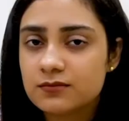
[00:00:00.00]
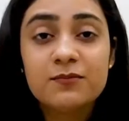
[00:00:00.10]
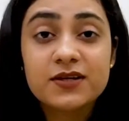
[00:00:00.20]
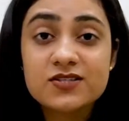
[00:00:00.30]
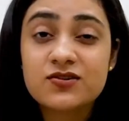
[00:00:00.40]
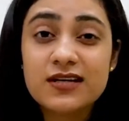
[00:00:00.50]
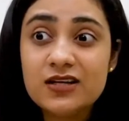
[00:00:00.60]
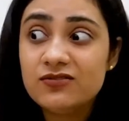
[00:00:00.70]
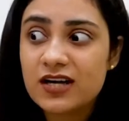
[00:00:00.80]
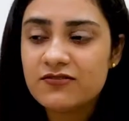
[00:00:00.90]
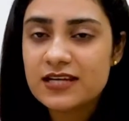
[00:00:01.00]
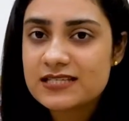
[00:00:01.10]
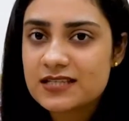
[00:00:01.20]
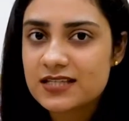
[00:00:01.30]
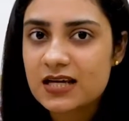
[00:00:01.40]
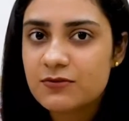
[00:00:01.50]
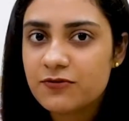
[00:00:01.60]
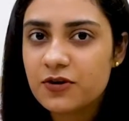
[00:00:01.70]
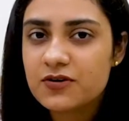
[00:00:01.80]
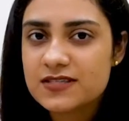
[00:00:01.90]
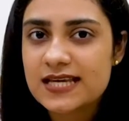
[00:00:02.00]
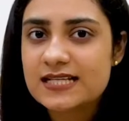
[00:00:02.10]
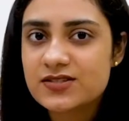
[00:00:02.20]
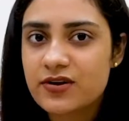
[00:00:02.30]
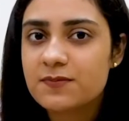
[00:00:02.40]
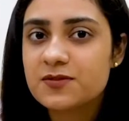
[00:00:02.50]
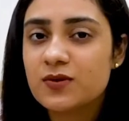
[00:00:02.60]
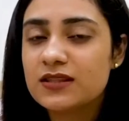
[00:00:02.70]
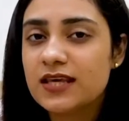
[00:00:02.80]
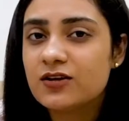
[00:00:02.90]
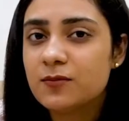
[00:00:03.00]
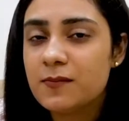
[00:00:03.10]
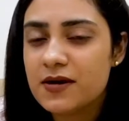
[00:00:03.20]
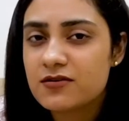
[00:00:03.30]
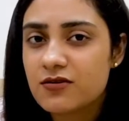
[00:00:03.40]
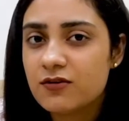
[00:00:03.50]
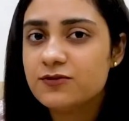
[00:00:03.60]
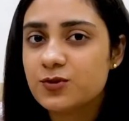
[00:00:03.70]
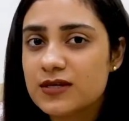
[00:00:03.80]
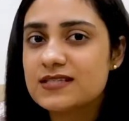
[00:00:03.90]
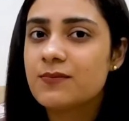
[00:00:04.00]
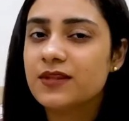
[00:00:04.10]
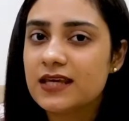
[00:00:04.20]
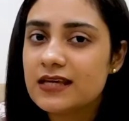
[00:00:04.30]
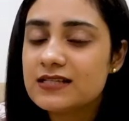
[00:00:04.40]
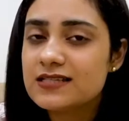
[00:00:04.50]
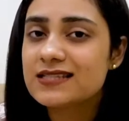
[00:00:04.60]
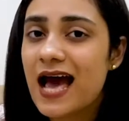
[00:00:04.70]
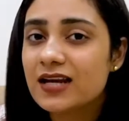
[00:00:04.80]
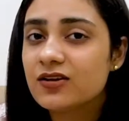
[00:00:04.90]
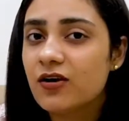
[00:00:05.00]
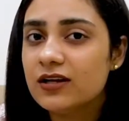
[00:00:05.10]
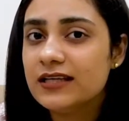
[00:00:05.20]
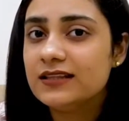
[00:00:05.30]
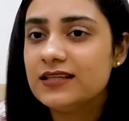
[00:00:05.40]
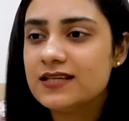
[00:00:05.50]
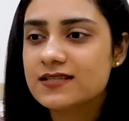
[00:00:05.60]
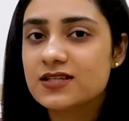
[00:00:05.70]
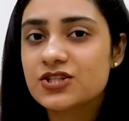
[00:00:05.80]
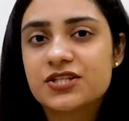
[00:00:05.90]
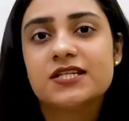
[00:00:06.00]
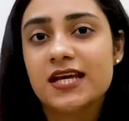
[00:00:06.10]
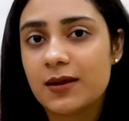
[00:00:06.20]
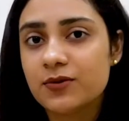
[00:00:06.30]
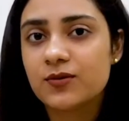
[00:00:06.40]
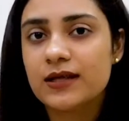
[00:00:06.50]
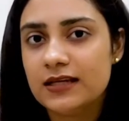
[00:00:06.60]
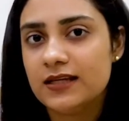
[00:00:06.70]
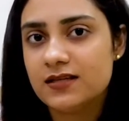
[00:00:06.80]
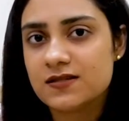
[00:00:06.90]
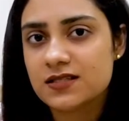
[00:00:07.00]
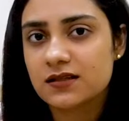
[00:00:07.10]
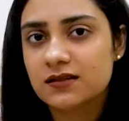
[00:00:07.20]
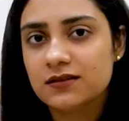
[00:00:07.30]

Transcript: Because really, why waste the time of your sales reps when they could be better off doing something else than calling these shitty MQL leads?